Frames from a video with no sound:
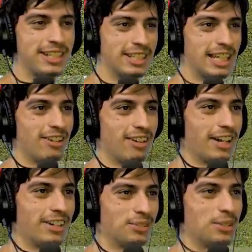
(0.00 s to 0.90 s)
Knight
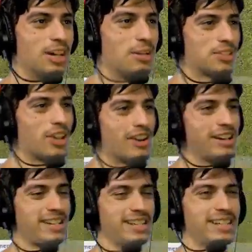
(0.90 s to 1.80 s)
Rider, well, I'm
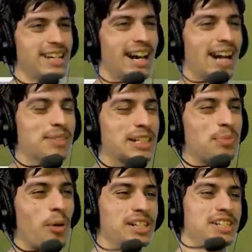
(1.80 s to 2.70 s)
sorry. I've
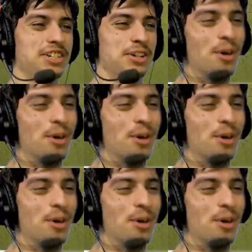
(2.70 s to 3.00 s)
disappointed you.